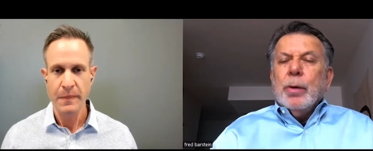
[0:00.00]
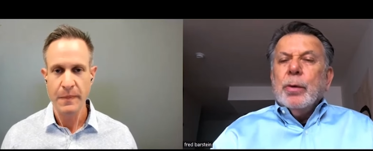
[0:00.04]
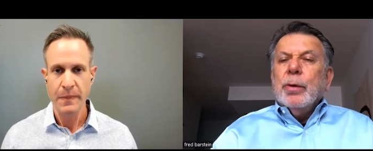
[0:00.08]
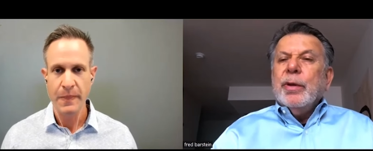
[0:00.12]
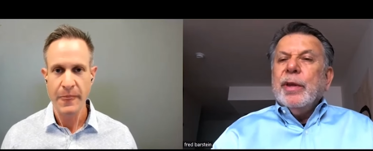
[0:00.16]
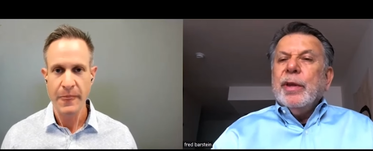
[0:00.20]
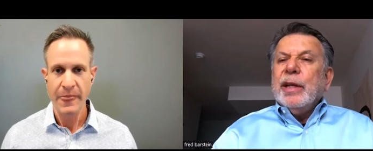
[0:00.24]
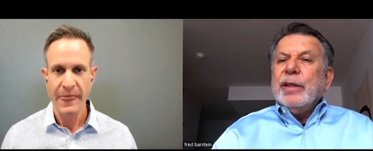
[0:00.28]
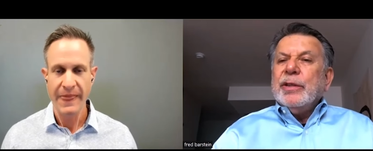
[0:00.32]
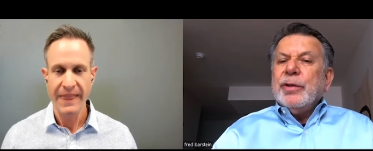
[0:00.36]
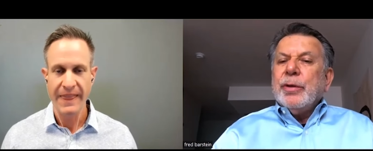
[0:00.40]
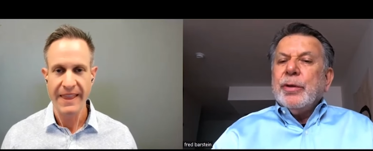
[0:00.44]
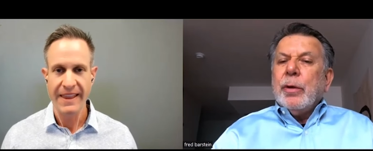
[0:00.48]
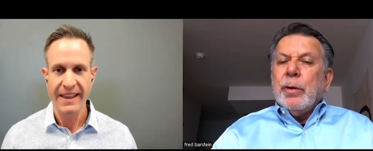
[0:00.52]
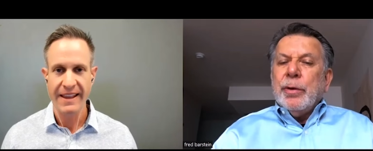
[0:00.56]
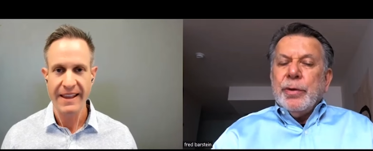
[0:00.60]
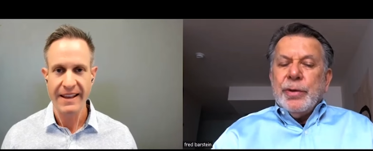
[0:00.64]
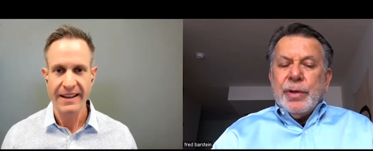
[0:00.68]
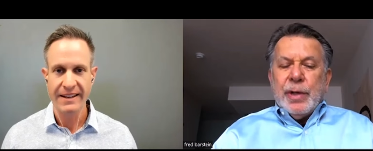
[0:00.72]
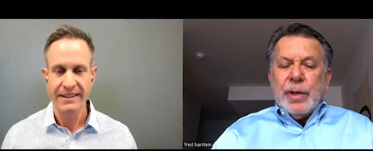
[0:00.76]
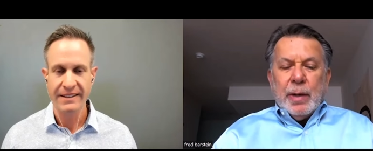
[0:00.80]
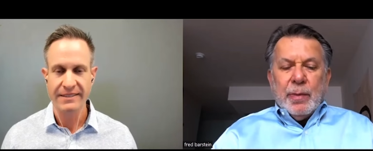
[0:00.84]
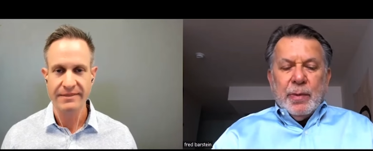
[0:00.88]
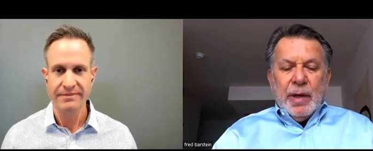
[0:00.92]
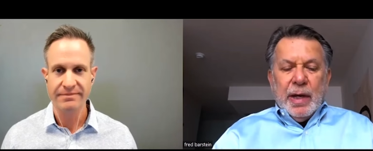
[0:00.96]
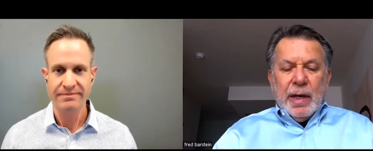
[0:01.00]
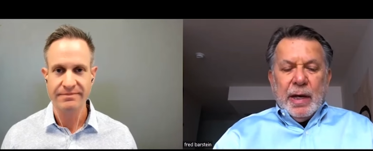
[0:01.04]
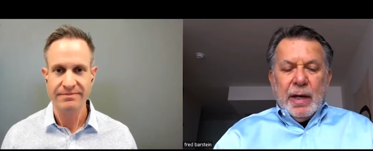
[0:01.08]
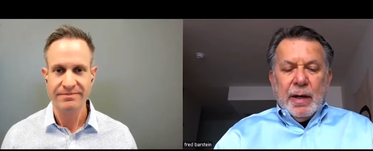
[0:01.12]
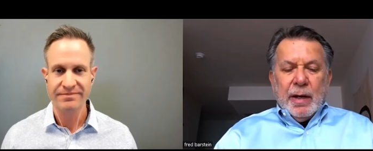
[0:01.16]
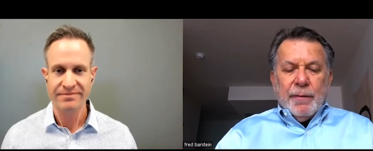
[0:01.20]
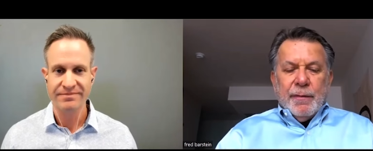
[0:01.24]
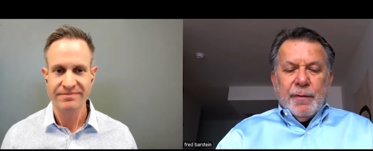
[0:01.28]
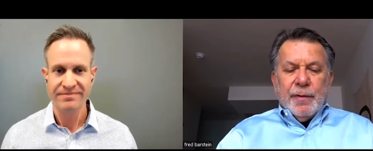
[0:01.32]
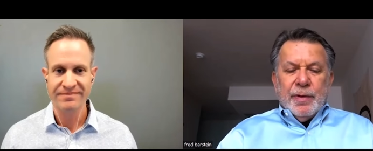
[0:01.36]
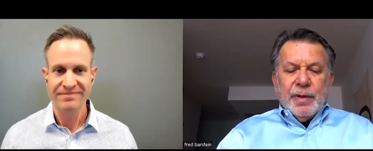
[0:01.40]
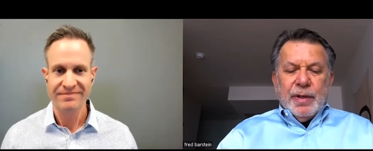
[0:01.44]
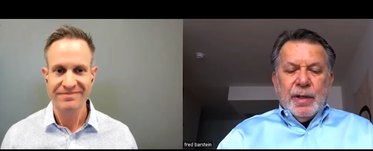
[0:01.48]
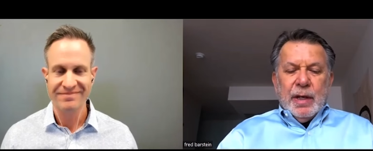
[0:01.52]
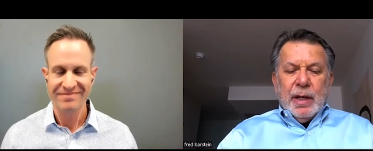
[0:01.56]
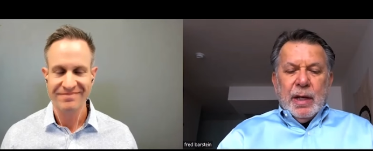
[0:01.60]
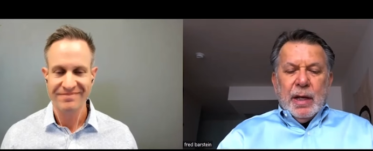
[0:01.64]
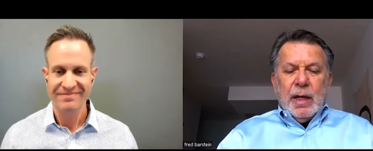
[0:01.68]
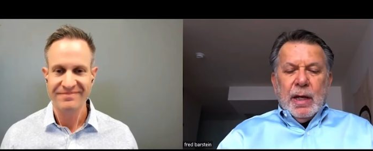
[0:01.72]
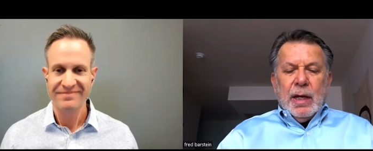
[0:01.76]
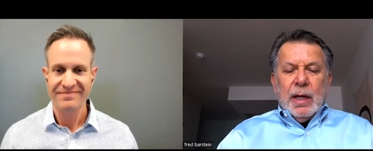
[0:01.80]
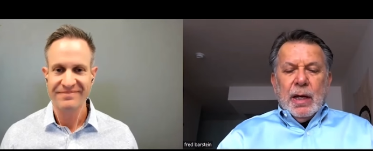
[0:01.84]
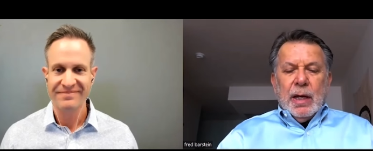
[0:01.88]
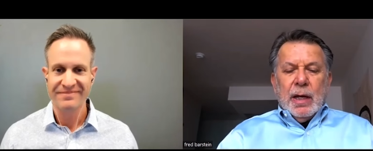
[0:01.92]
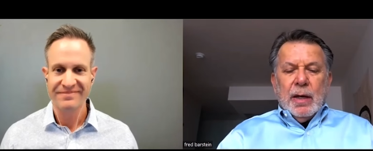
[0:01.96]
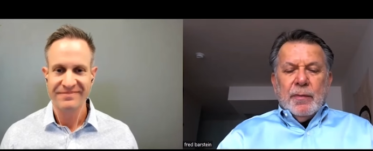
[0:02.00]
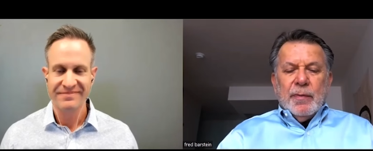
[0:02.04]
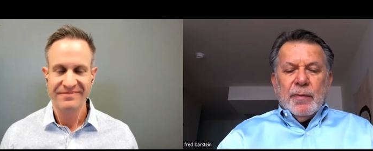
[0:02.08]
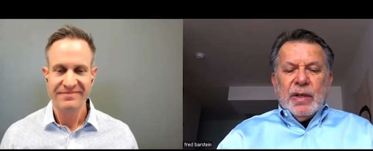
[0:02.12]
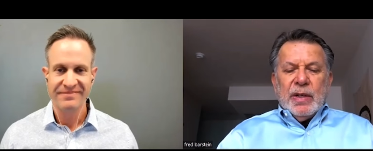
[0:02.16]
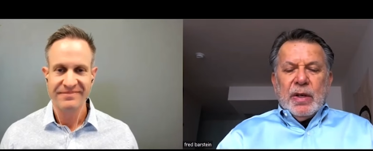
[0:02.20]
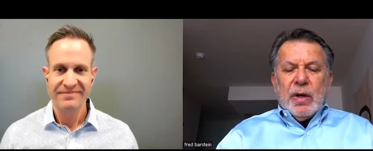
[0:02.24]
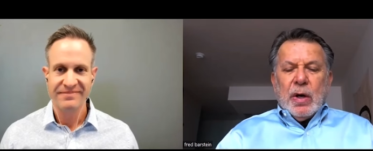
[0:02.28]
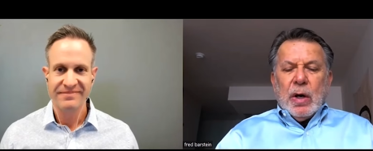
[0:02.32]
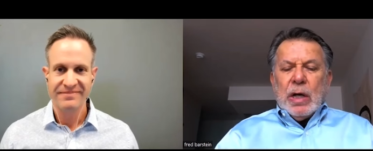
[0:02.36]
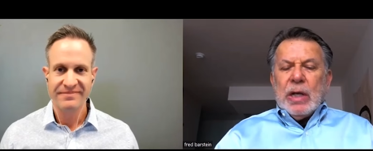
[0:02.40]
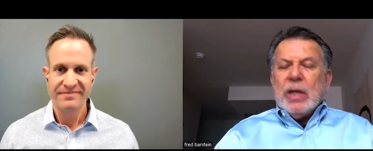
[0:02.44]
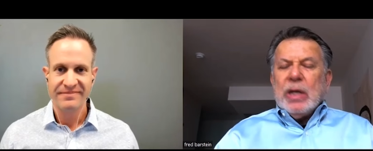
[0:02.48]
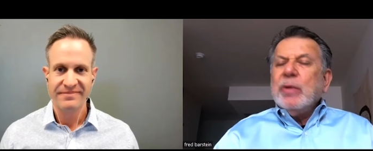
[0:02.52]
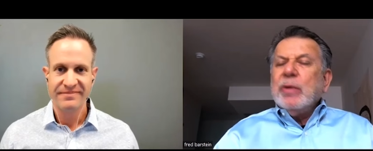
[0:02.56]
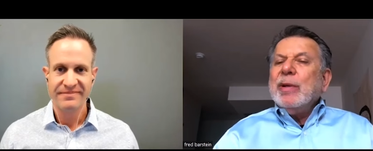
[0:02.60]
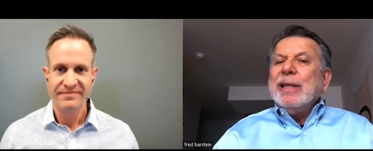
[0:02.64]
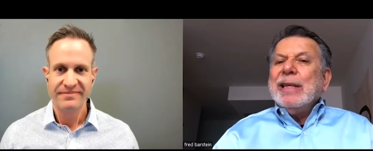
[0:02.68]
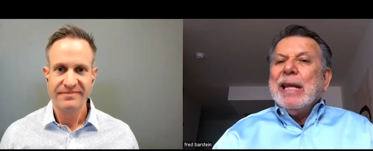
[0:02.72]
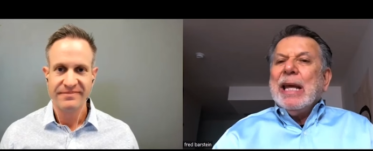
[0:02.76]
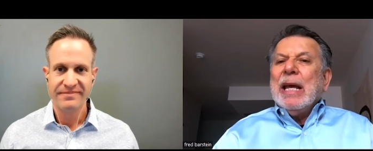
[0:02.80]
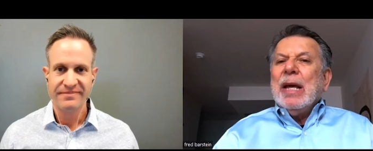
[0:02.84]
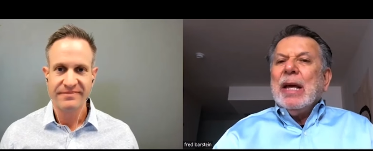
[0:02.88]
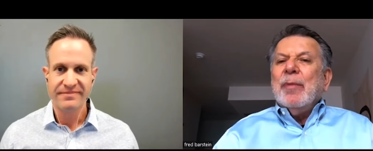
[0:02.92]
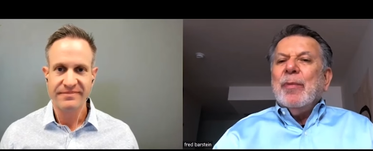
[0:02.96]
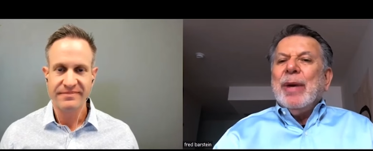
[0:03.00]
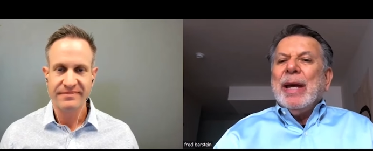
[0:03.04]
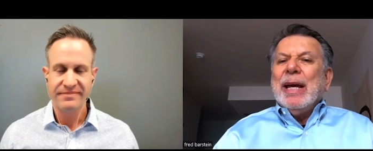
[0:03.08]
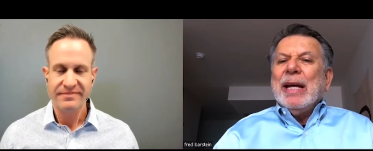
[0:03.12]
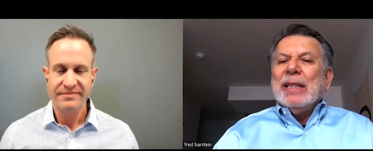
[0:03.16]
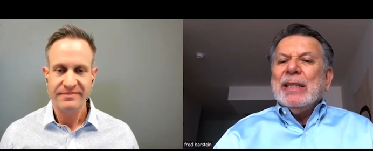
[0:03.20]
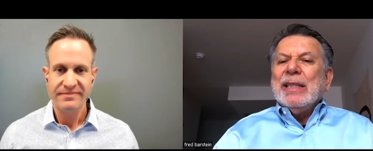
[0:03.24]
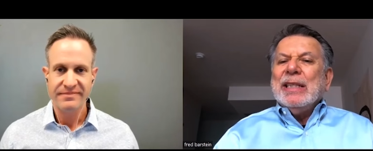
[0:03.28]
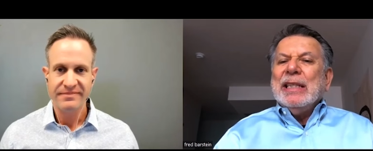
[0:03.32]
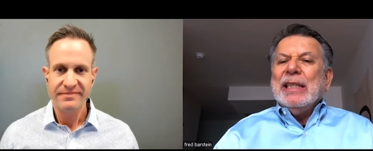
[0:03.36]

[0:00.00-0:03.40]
Speaker 1: Well, that's all the time we have for today. I've been talking with Dan Beck,